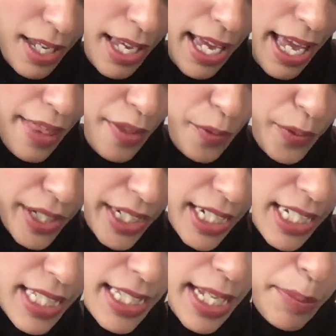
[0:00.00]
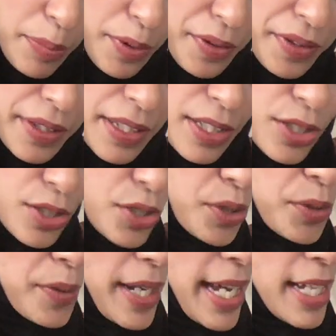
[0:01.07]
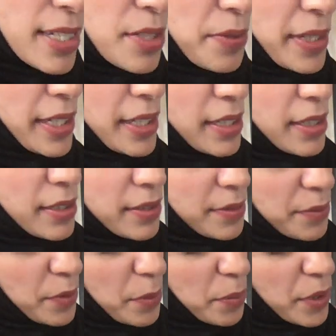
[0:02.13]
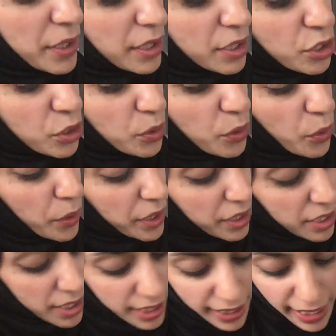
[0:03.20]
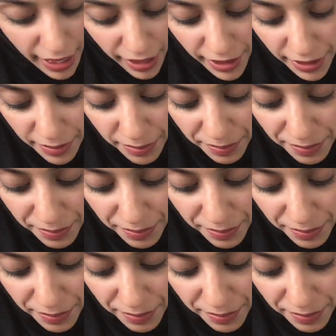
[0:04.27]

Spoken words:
And then we're going to staple the two ends right here. We put the two corners together.